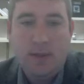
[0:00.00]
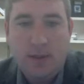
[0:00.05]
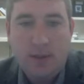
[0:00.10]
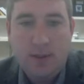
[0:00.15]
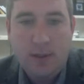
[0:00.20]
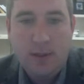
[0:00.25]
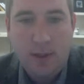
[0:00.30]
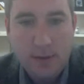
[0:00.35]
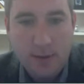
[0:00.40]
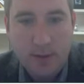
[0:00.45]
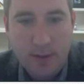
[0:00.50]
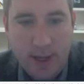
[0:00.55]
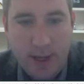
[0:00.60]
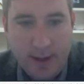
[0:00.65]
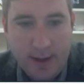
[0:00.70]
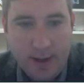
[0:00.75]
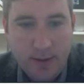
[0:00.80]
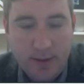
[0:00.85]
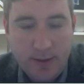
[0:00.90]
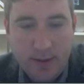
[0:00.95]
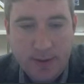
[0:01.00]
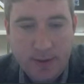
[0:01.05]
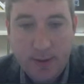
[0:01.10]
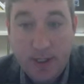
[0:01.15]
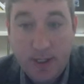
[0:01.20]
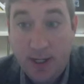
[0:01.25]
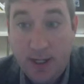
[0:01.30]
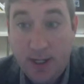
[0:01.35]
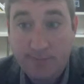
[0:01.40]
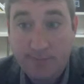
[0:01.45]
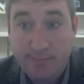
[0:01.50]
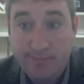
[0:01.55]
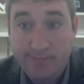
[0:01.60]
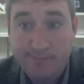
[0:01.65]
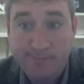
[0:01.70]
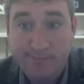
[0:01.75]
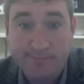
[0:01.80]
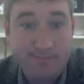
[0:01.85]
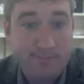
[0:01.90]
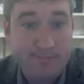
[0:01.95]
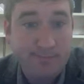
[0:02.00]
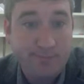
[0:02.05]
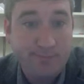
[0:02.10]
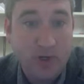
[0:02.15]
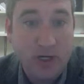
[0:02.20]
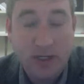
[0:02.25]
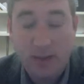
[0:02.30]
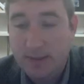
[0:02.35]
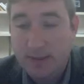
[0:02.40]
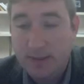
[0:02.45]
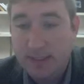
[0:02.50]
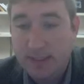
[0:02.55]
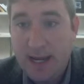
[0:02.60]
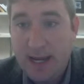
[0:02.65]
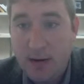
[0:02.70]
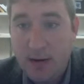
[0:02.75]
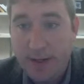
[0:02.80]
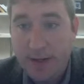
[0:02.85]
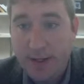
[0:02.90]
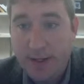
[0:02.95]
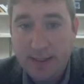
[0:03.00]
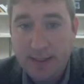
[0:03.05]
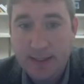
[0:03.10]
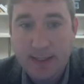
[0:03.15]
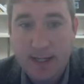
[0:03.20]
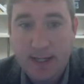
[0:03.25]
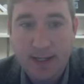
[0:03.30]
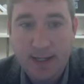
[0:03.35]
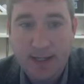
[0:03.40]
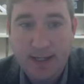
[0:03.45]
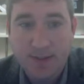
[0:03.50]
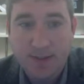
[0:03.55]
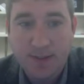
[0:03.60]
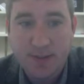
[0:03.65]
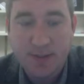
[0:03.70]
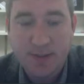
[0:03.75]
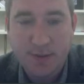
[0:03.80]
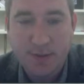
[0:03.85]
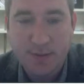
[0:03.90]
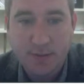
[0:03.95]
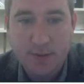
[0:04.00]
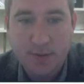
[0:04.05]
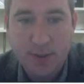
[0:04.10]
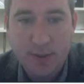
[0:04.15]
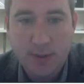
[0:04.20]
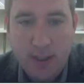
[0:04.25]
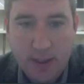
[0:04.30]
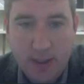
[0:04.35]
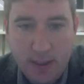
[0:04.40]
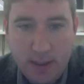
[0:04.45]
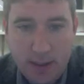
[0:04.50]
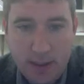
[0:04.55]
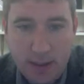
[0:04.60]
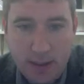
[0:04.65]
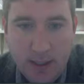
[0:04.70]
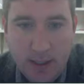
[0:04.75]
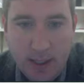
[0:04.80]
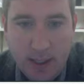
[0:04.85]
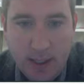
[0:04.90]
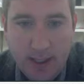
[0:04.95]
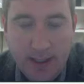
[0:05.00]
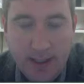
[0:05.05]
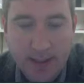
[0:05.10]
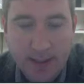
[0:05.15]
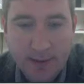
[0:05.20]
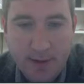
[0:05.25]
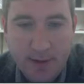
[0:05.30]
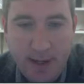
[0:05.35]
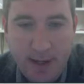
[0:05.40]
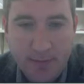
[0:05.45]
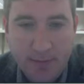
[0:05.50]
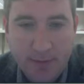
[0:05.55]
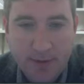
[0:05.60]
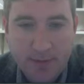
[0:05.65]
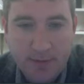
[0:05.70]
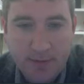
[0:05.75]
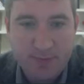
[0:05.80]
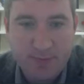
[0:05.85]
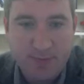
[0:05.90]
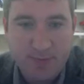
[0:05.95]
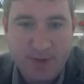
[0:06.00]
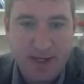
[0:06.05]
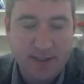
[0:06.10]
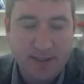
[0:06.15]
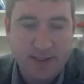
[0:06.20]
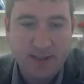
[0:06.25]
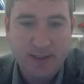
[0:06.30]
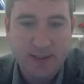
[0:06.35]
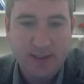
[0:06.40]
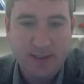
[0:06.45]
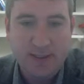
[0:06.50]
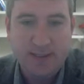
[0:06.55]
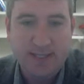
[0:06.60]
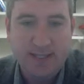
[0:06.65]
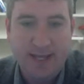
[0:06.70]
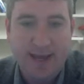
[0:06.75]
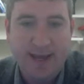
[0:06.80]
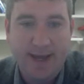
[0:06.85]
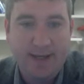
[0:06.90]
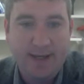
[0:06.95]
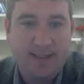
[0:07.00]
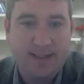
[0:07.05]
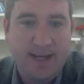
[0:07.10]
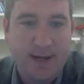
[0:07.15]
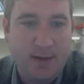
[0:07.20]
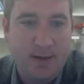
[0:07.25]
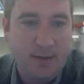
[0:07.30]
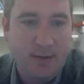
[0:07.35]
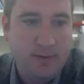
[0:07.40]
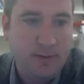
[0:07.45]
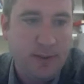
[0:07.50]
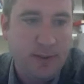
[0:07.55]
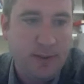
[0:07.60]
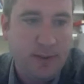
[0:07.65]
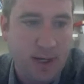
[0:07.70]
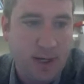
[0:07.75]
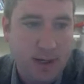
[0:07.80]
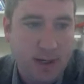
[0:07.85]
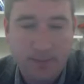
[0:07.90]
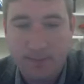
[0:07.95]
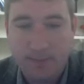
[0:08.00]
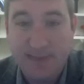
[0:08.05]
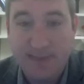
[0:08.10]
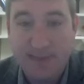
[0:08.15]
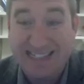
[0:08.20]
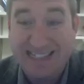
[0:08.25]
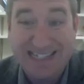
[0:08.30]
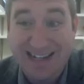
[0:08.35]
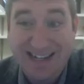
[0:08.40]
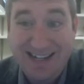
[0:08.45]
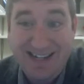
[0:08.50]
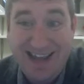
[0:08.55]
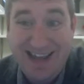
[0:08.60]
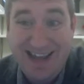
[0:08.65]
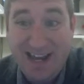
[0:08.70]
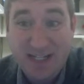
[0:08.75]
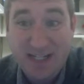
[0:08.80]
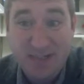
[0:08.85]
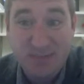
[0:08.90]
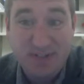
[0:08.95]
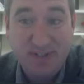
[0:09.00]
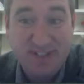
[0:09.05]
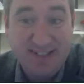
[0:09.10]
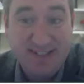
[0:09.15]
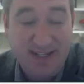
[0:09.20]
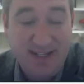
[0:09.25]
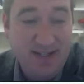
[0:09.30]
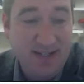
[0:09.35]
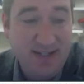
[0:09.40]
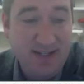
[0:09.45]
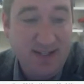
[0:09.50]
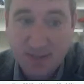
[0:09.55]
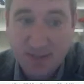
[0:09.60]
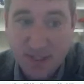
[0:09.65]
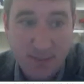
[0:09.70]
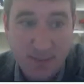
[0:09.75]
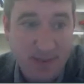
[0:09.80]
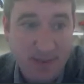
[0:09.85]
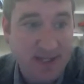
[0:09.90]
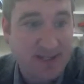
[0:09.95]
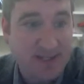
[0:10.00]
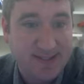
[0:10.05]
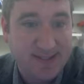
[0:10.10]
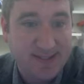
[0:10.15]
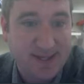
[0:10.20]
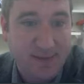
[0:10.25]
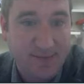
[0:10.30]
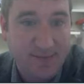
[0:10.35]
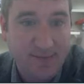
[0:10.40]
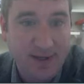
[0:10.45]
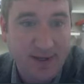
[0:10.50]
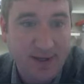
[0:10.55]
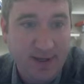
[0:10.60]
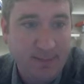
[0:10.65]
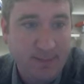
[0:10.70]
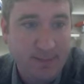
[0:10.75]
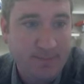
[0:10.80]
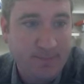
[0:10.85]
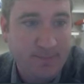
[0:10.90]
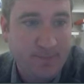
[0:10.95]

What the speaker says: Okay, well, let's carry on. I need to integrate with respect to x now. It's e to the x plus z, so it's going to be itself again.